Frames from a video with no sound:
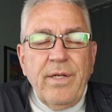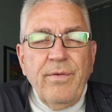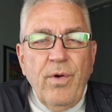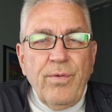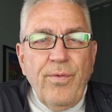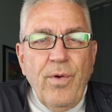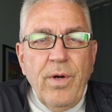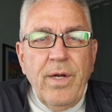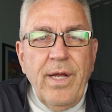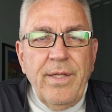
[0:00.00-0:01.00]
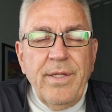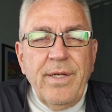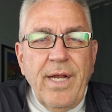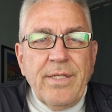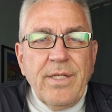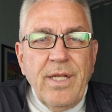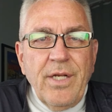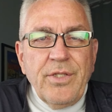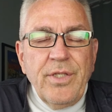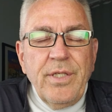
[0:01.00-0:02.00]
to vote for in the next
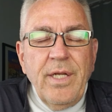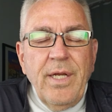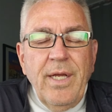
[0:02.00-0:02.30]
election.